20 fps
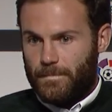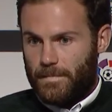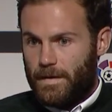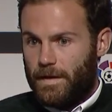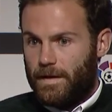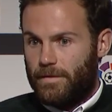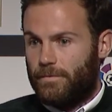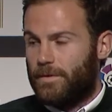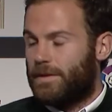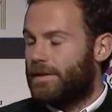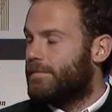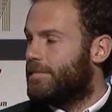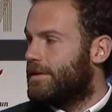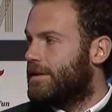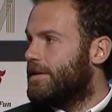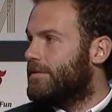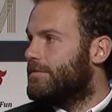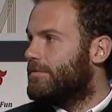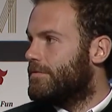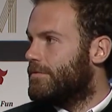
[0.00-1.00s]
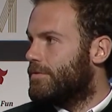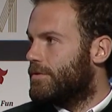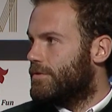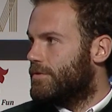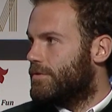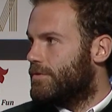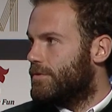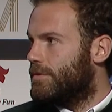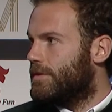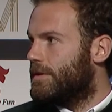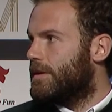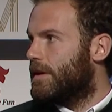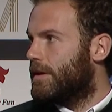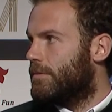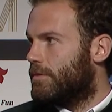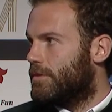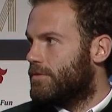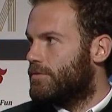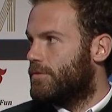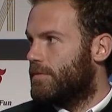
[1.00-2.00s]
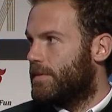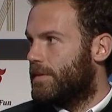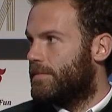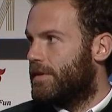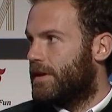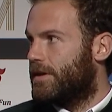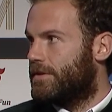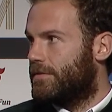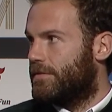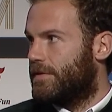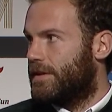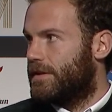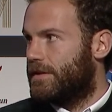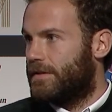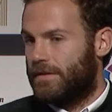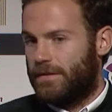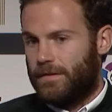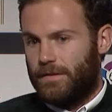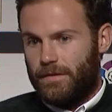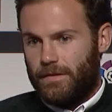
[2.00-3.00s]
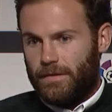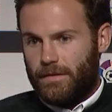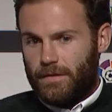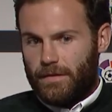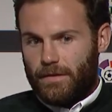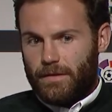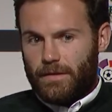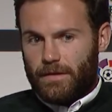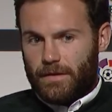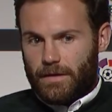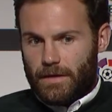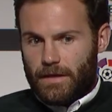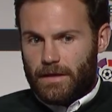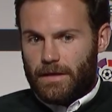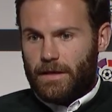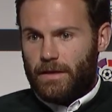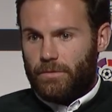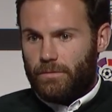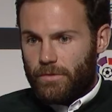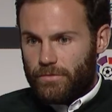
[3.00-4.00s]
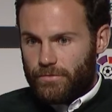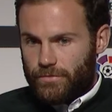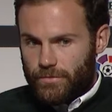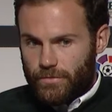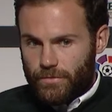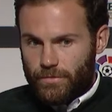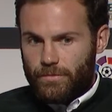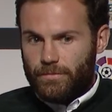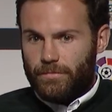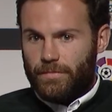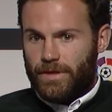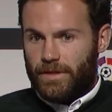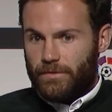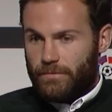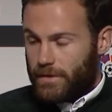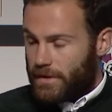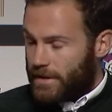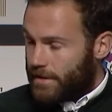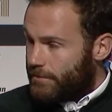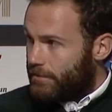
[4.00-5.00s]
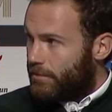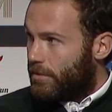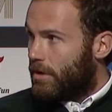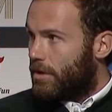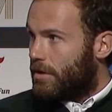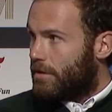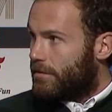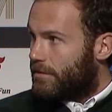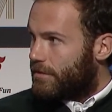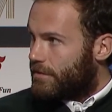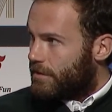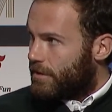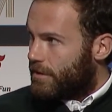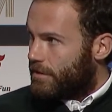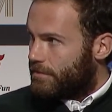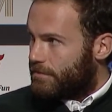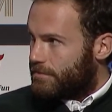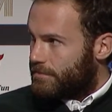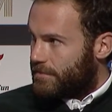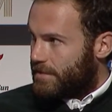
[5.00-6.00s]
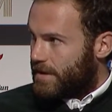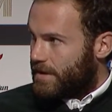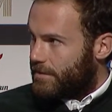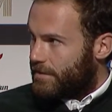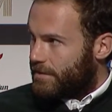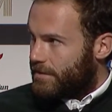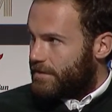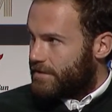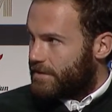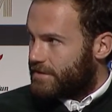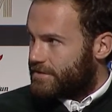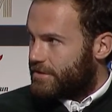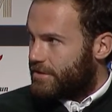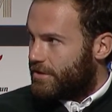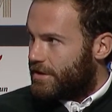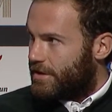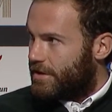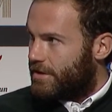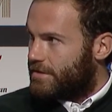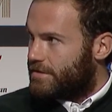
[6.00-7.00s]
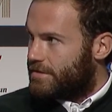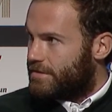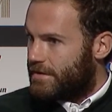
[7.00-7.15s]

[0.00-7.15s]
I really believe what you're doing. I want to be part of it and I want to be really involved on everything that's going on.